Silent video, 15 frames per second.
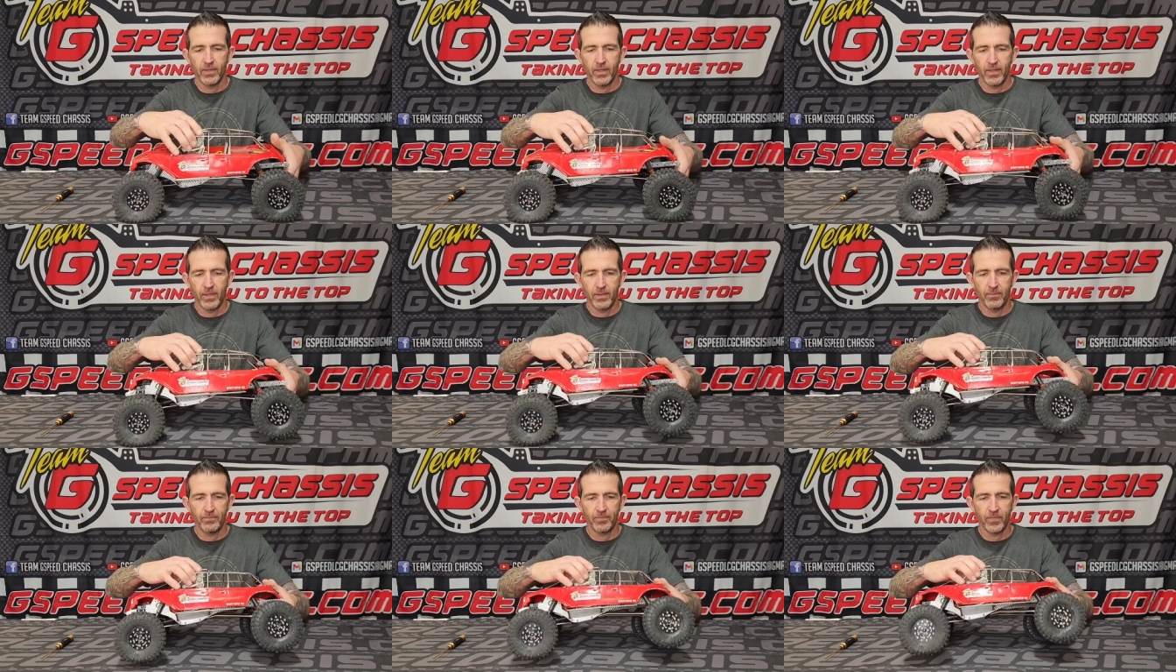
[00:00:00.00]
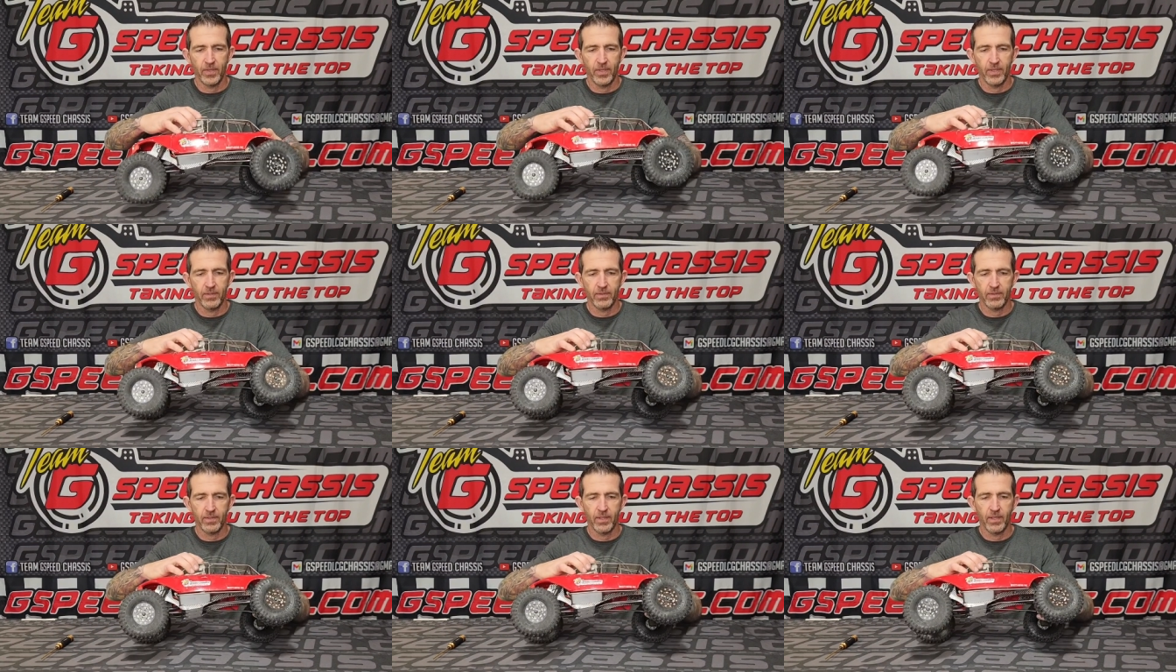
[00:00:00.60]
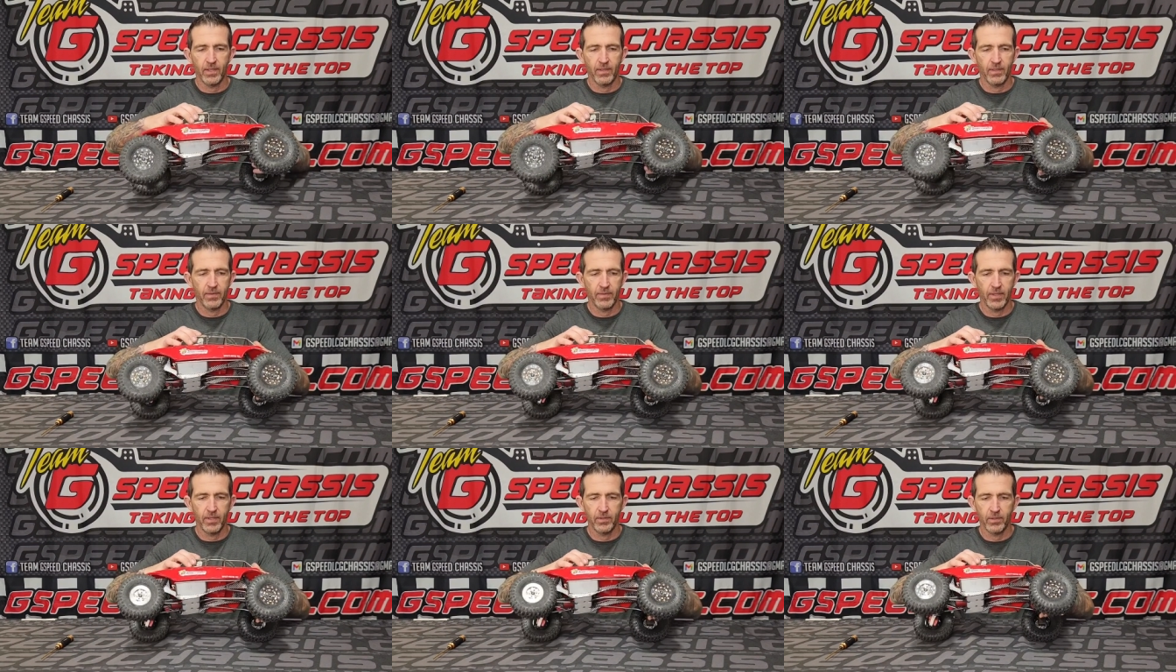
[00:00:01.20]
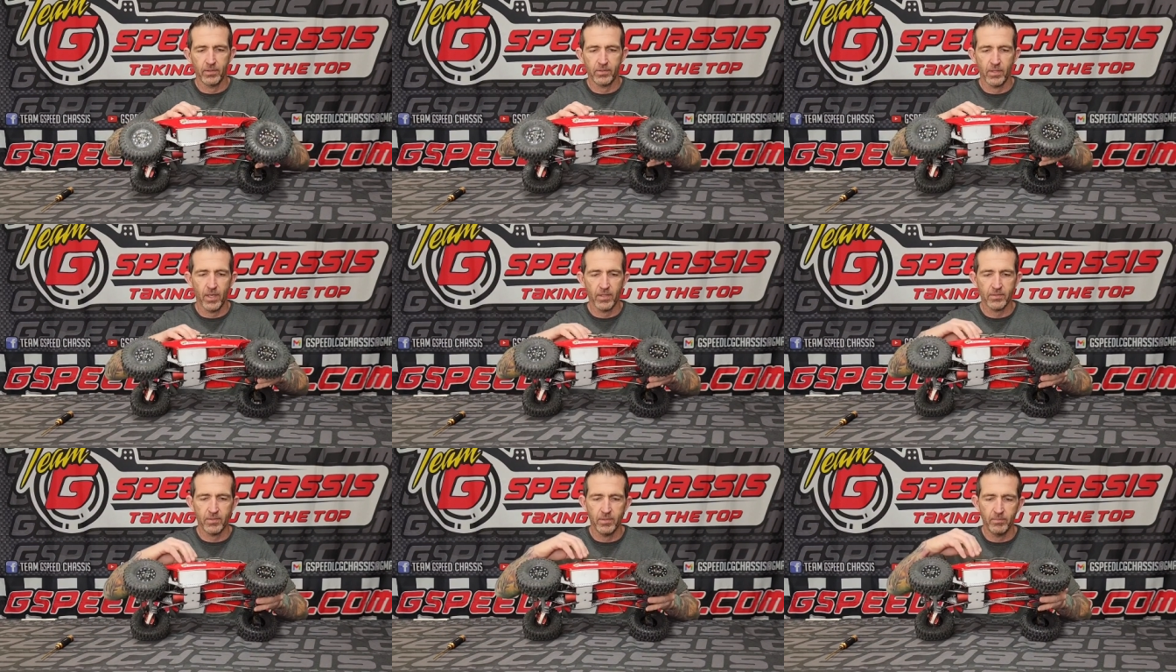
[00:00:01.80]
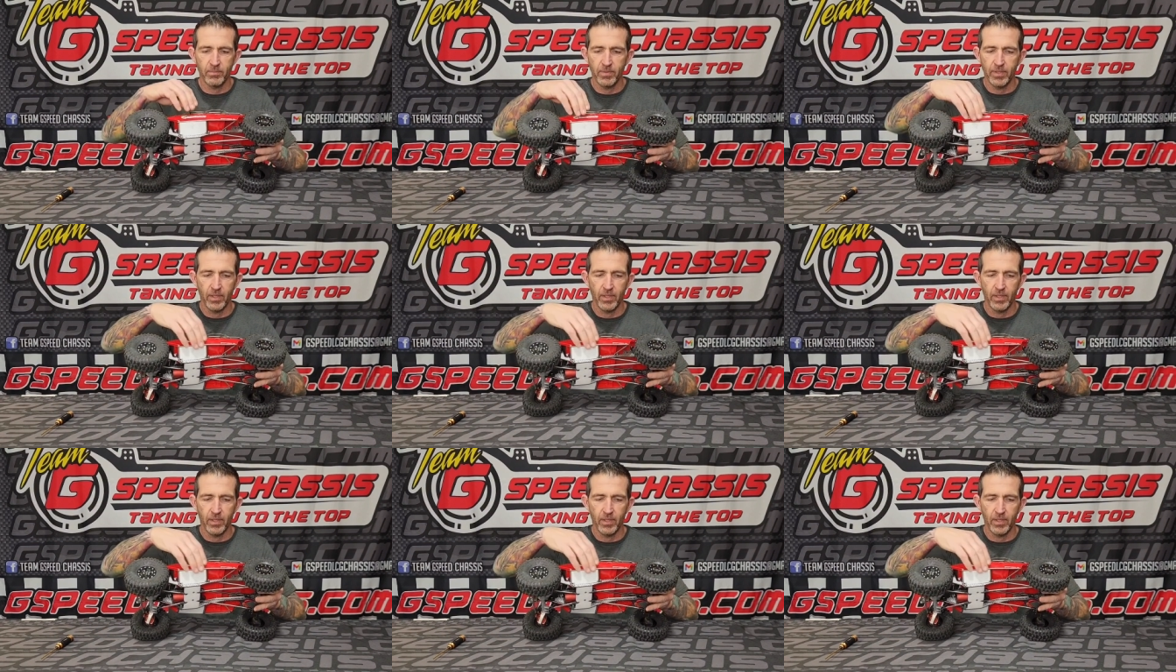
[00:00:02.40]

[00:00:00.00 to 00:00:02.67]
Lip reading: I think it looks awesome.